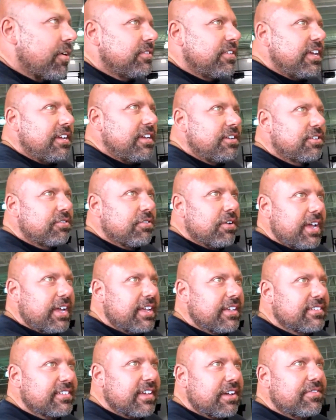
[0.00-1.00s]
protein
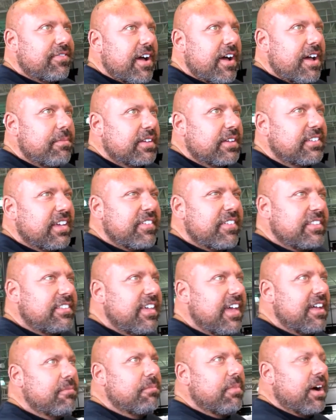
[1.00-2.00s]
drink is like $5. I'll give you $10.